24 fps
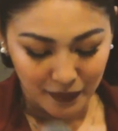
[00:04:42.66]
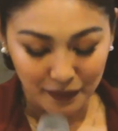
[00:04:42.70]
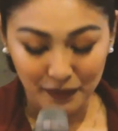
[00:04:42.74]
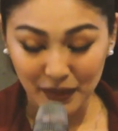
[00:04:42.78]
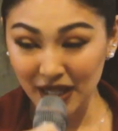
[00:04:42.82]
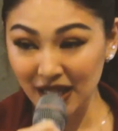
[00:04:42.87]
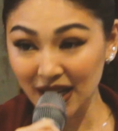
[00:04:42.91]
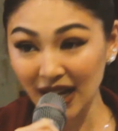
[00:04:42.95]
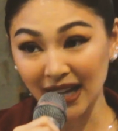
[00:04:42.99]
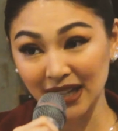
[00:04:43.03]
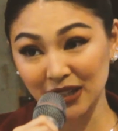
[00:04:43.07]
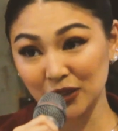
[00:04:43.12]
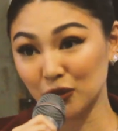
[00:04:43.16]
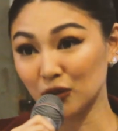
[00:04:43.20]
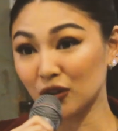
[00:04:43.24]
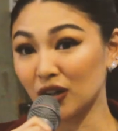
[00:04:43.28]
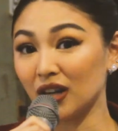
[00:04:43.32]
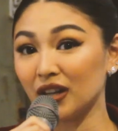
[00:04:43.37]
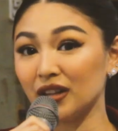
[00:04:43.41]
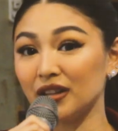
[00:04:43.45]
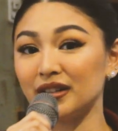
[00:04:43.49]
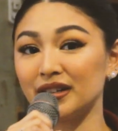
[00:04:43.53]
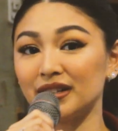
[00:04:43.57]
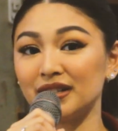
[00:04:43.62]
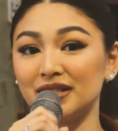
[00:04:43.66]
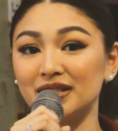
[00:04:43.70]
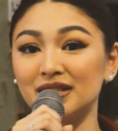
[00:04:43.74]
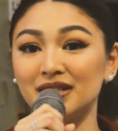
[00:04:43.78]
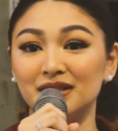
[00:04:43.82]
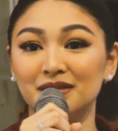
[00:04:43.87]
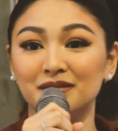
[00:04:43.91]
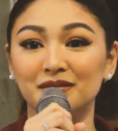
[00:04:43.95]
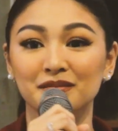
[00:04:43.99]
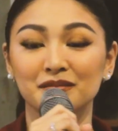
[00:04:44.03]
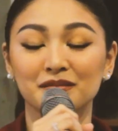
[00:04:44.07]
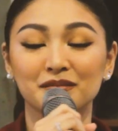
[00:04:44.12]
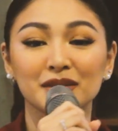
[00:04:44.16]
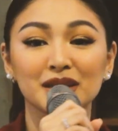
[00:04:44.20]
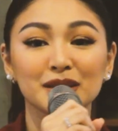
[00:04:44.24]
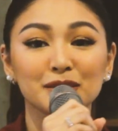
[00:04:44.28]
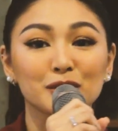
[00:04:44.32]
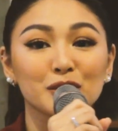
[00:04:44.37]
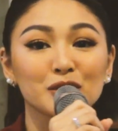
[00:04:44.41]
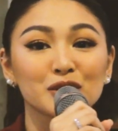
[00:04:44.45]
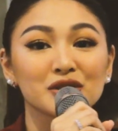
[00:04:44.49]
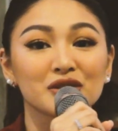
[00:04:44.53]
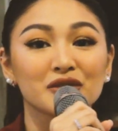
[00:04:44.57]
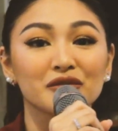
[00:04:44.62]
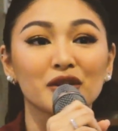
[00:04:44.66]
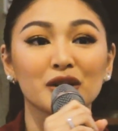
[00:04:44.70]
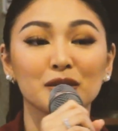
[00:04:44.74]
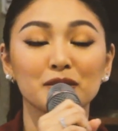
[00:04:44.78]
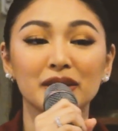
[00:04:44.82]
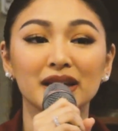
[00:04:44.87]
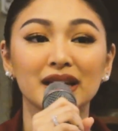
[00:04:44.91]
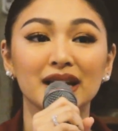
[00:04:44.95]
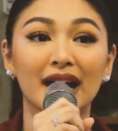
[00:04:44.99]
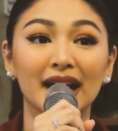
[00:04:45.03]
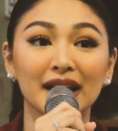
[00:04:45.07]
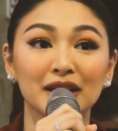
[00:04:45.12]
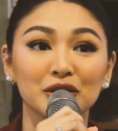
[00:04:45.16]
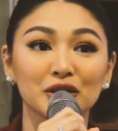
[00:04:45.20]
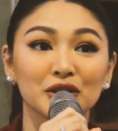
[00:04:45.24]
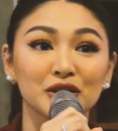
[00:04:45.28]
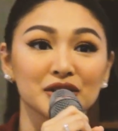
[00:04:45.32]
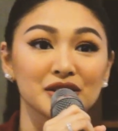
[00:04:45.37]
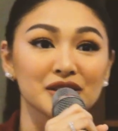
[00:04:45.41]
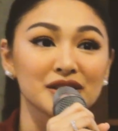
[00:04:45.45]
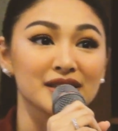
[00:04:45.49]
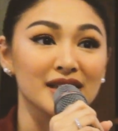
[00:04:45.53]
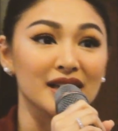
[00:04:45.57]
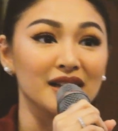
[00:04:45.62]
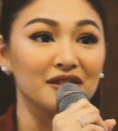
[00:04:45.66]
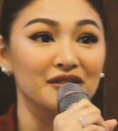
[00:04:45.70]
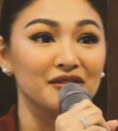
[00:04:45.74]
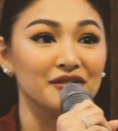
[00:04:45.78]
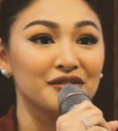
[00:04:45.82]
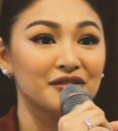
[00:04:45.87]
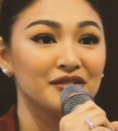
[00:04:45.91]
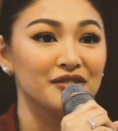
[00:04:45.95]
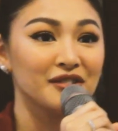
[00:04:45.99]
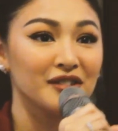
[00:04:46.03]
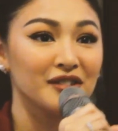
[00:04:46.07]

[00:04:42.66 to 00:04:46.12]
Be kind to others, but most of all, be kind to yourself.